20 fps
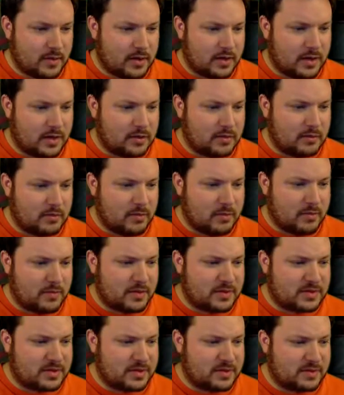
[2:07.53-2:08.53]
and I do remember
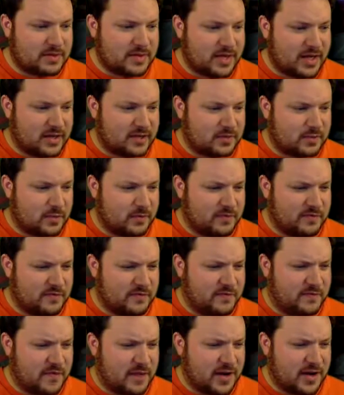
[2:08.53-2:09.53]
that some attacks were
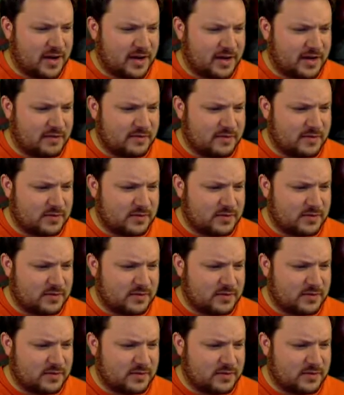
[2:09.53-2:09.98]
five